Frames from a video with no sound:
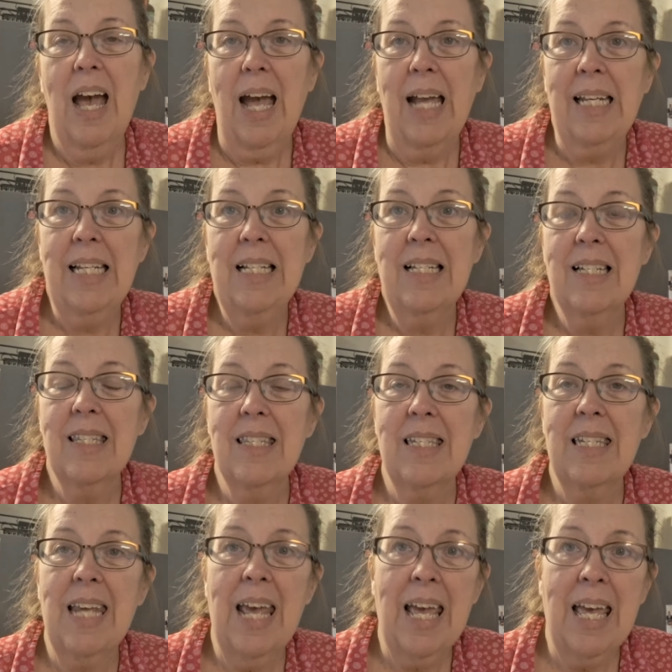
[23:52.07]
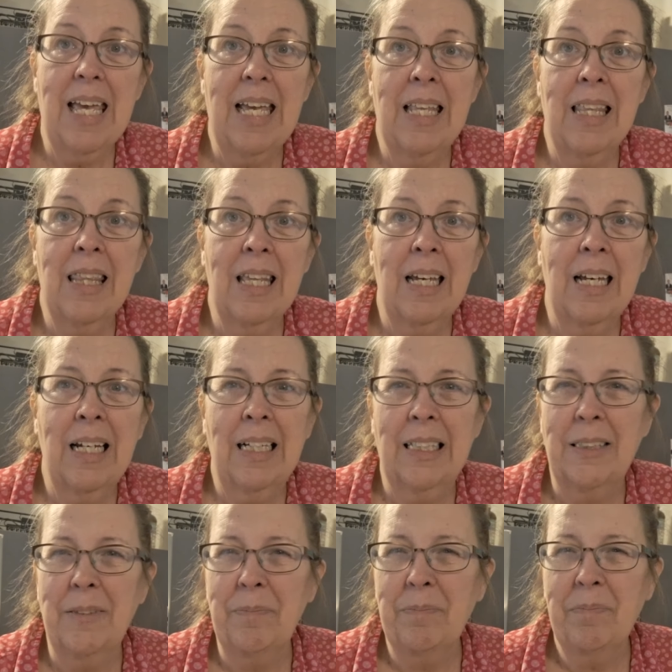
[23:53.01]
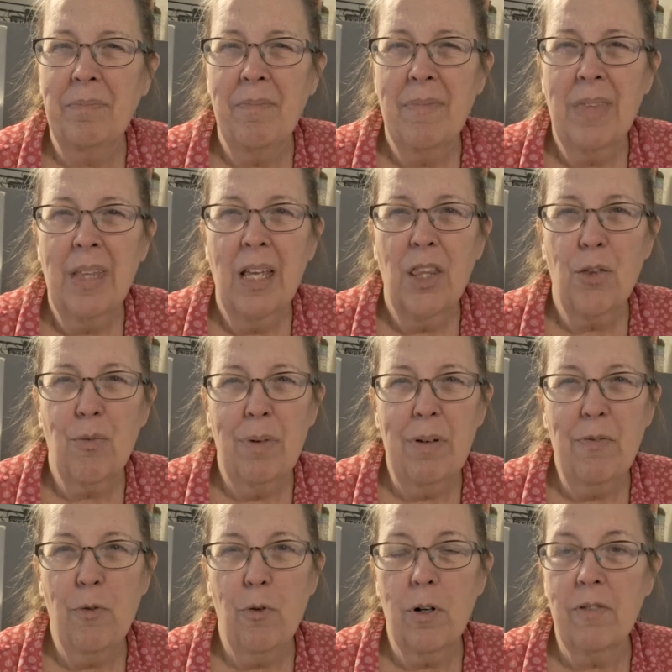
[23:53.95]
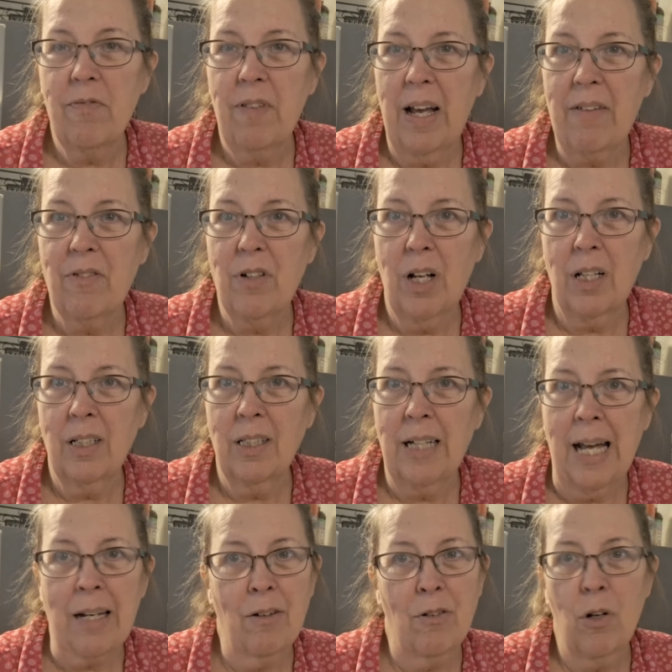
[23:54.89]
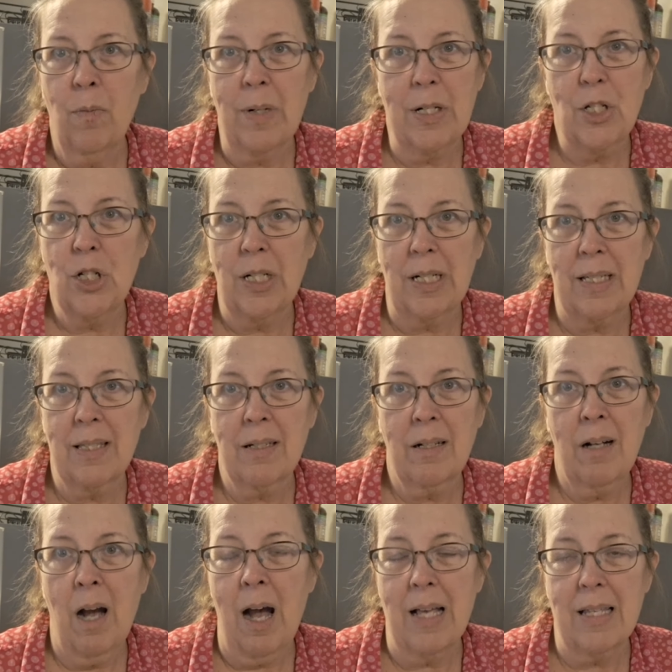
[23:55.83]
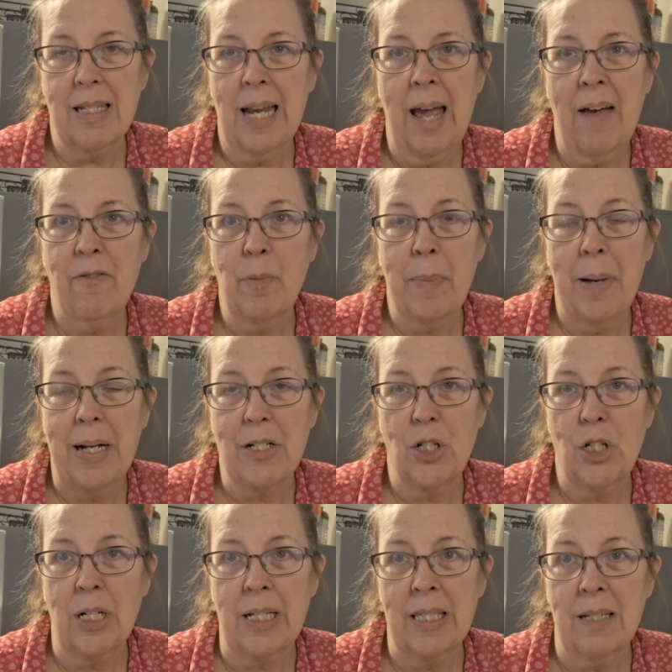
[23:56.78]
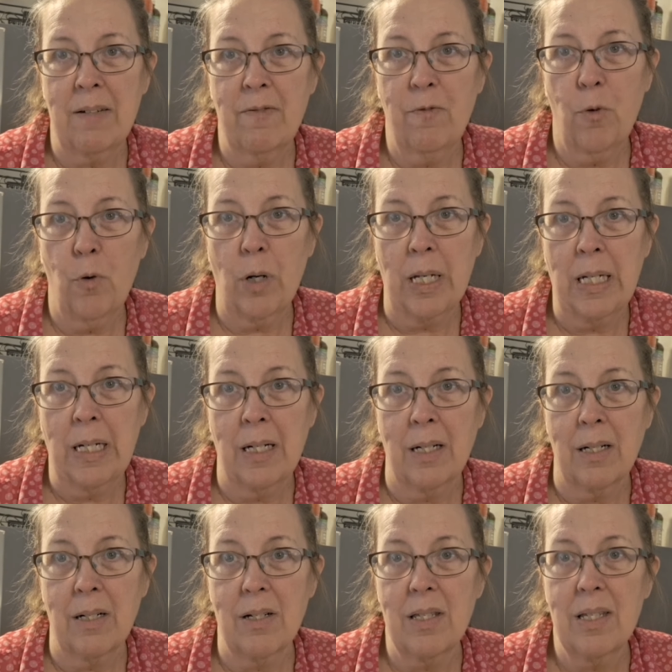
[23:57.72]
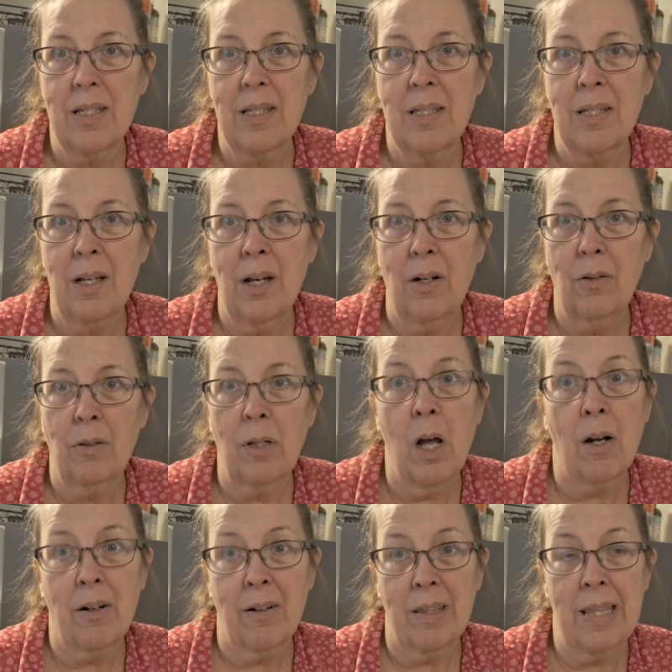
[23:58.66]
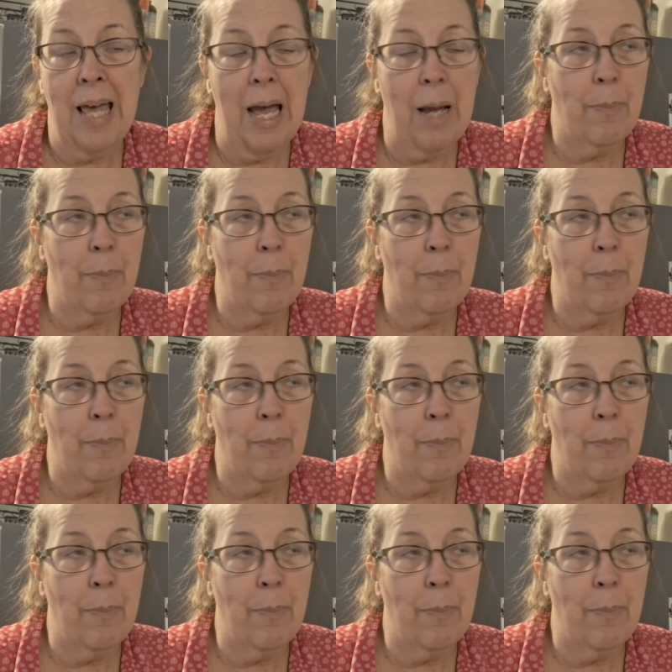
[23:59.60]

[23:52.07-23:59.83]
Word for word: I need to stay in the three, four, or five dollar. I don't know what chicks cost. I haven't bought chicks in four years, so longer than that